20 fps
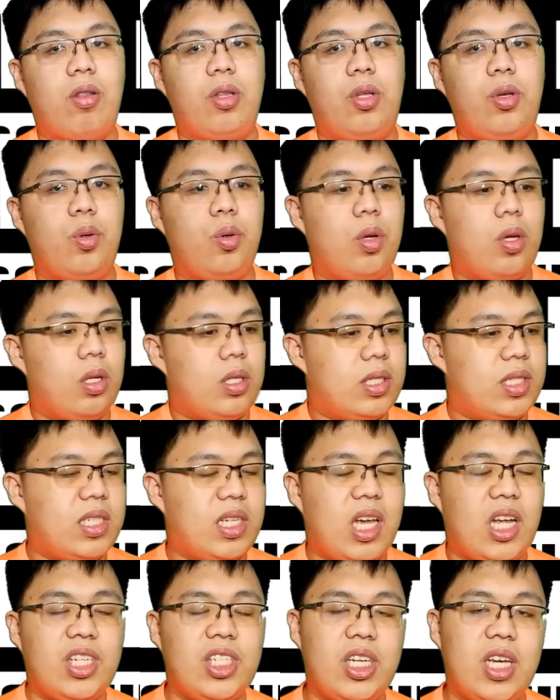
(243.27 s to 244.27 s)
do
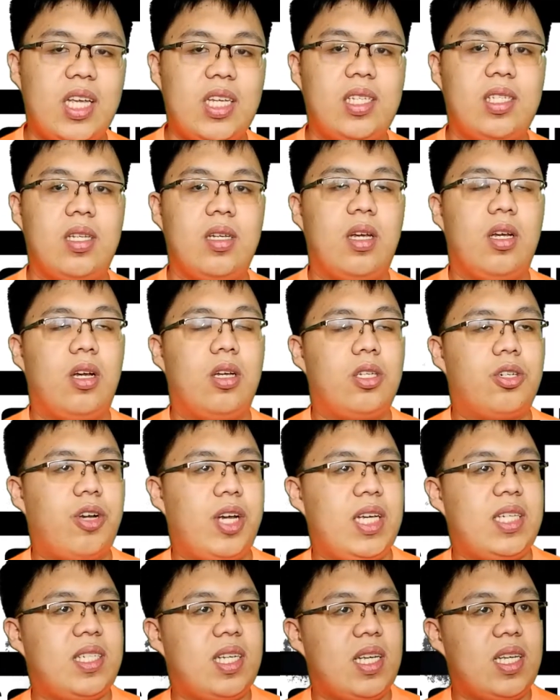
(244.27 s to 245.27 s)
sketches,
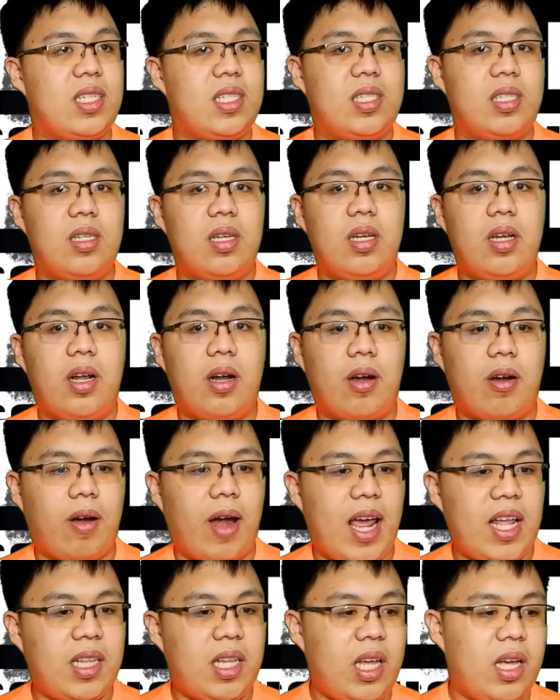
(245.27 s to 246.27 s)
traces,
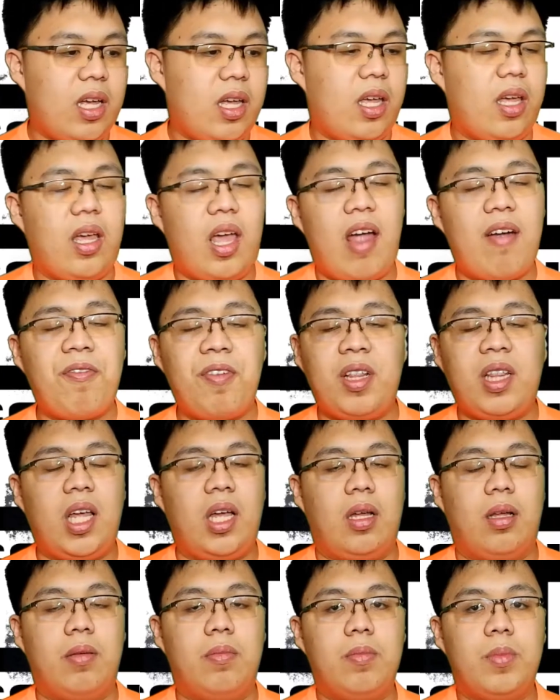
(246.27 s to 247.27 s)
writing,
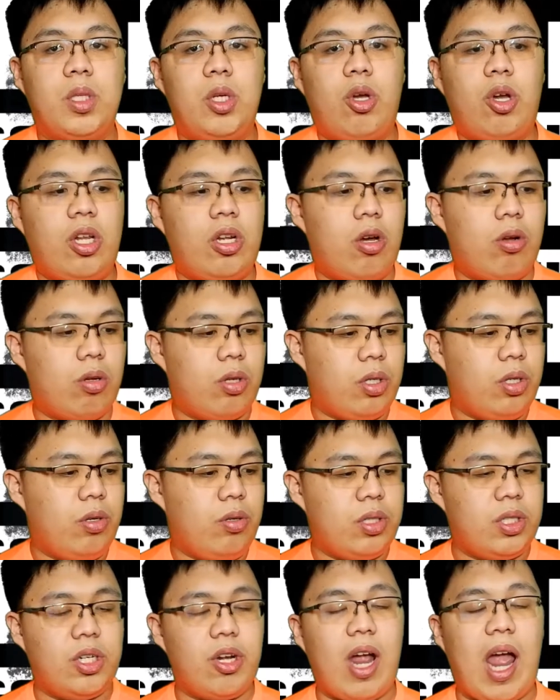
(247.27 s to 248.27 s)
everything. You can now
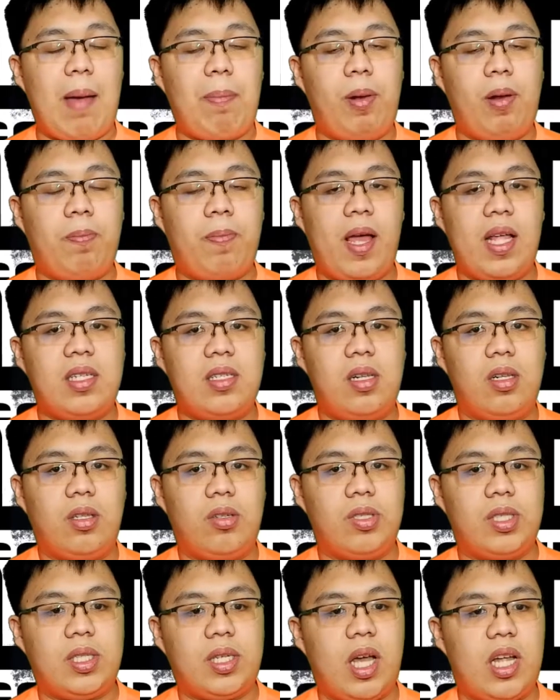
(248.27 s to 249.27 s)
use your Apple Pencil to
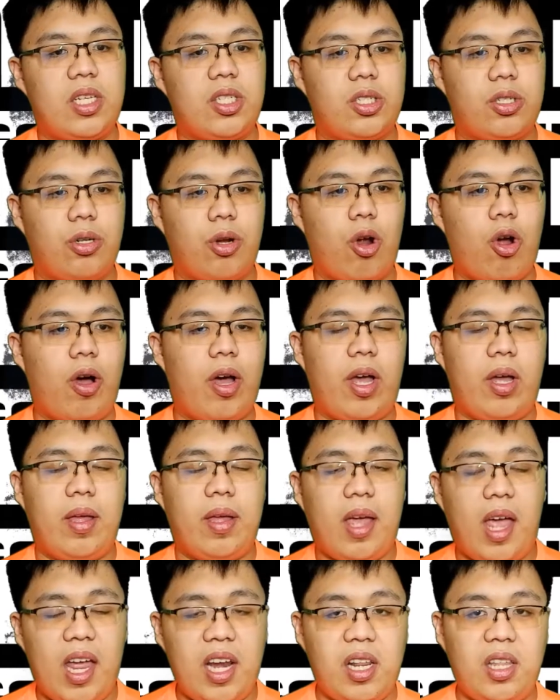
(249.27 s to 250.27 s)
sketch, draw
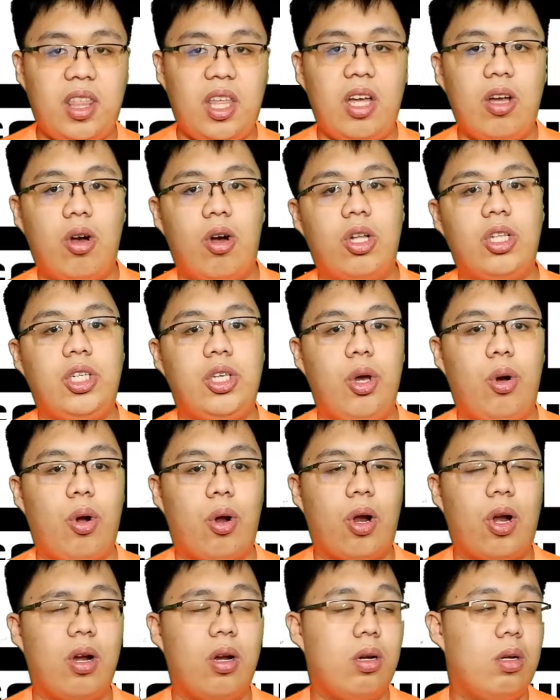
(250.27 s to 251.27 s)
anything on
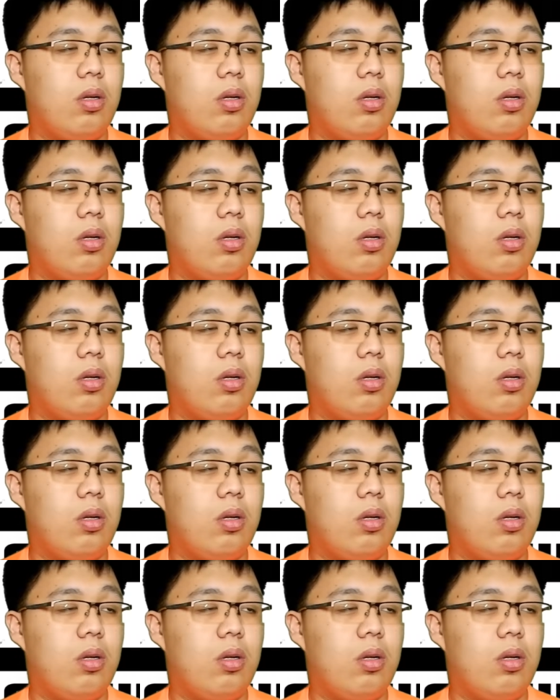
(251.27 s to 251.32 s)
your